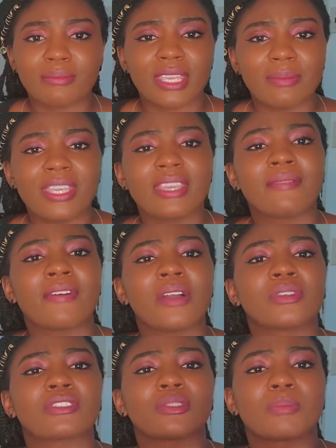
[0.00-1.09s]
Maybe if
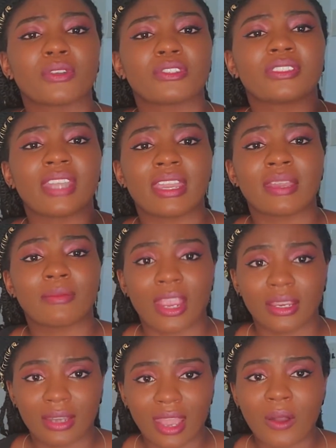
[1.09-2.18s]
I was the person I am
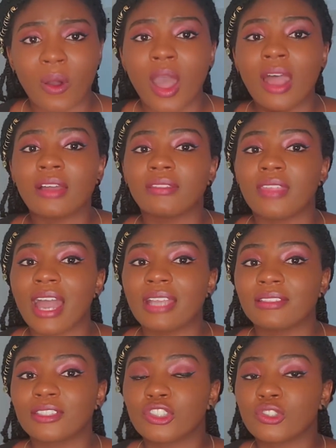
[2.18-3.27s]
right now,
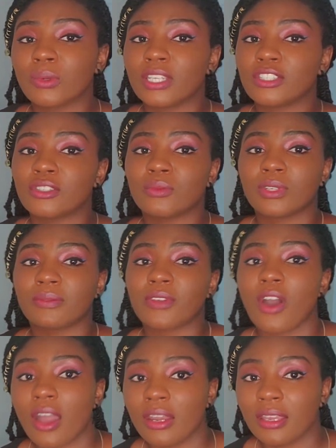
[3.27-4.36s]
that situation would have
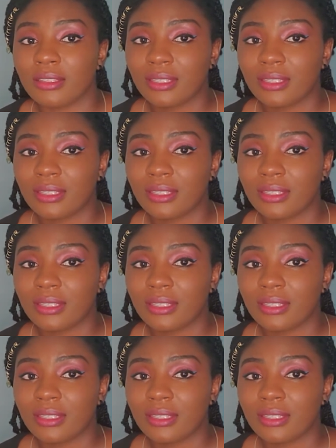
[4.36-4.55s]
gone